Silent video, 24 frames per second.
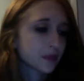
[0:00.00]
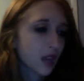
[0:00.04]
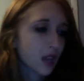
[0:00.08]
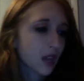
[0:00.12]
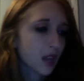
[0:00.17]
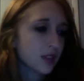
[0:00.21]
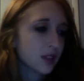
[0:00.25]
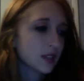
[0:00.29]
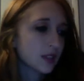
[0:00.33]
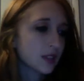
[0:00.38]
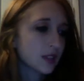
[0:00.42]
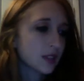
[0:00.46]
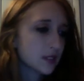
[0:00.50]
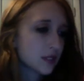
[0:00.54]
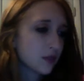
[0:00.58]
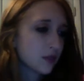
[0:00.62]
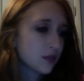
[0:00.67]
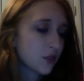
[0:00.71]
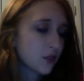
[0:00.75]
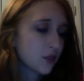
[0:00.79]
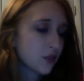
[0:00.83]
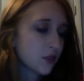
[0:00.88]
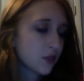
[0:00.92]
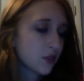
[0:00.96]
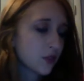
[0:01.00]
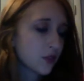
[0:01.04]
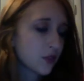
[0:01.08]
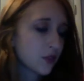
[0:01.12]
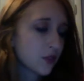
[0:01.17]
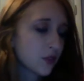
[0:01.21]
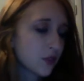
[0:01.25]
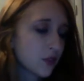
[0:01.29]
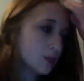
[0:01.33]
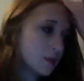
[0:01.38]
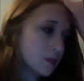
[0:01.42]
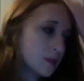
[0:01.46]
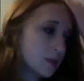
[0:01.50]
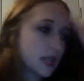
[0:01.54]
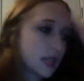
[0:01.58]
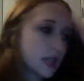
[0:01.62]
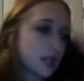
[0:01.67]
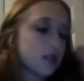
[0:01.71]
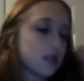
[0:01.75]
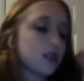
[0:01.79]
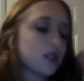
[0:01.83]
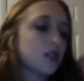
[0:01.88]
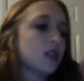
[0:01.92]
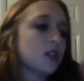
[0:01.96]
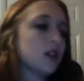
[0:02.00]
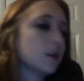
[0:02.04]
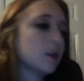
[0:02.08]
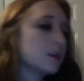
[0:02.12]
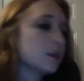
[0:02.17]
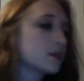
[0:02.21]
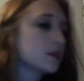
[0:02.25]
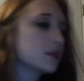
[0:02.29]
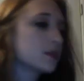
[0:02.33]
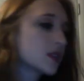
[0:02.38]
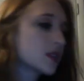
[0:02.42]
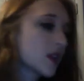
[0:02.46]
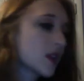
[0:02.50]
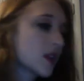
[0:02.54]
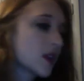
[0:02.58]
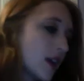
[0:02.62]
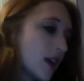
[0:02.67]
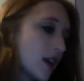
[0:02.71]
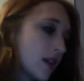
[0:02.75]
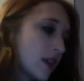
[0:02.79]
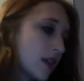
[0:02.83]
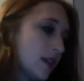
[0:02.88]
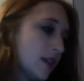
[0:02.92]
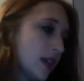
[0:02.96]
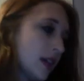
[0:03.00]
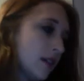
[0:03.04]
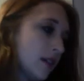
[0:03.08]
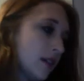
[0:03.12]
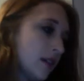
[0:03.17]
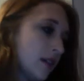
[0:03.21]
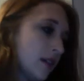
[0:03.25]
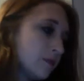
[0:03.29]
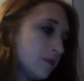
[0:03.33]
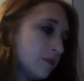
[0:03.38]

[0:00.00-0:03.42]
I think that's it for MAC dupes besides the lips. Then,